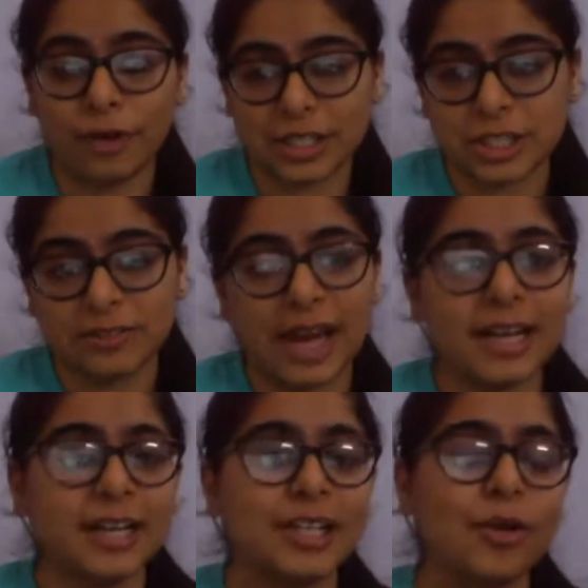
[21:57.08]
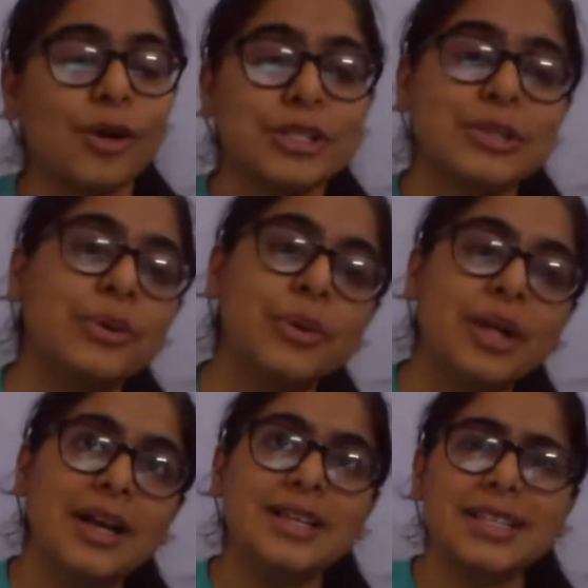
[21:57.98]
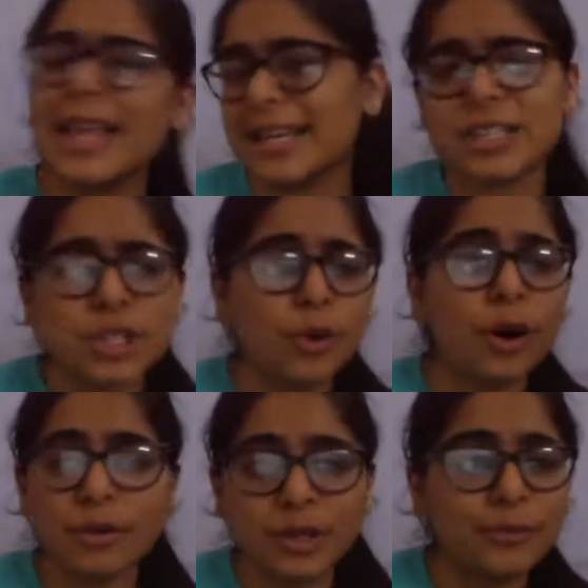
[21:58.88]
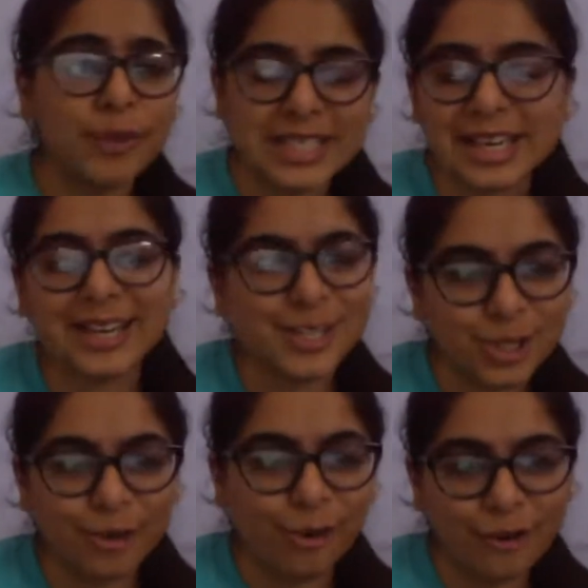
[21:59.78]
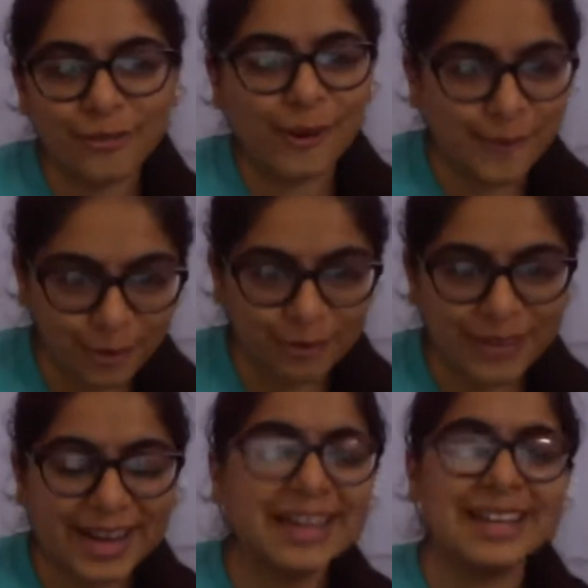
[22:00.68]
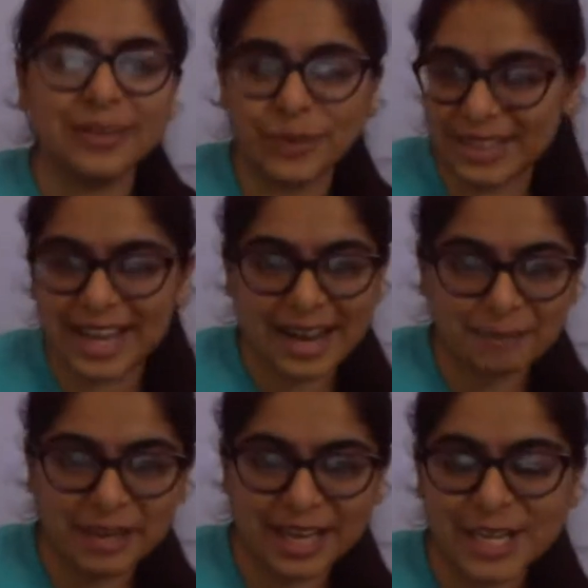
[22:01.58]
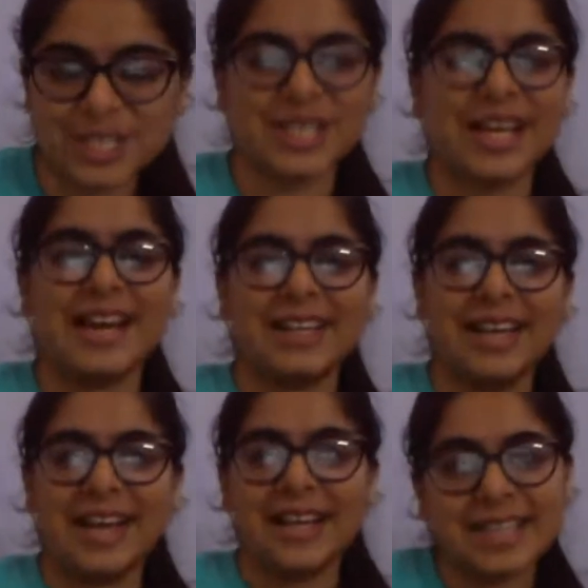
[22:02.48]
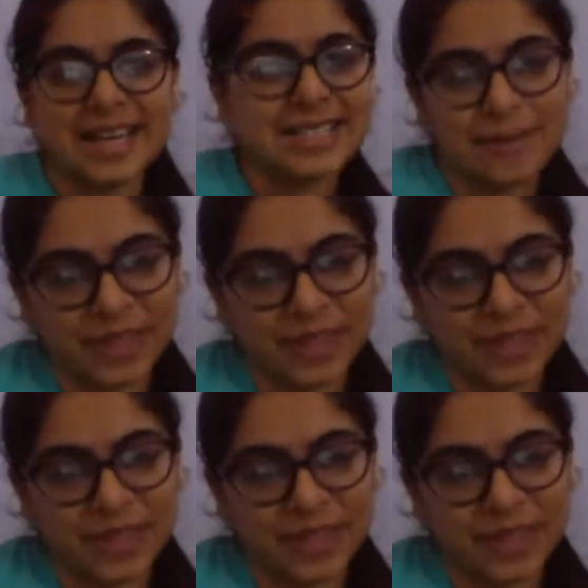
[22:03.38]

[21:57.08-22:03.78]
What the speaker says: for us to evaluate. You also you basically show off your profile with that application and tell us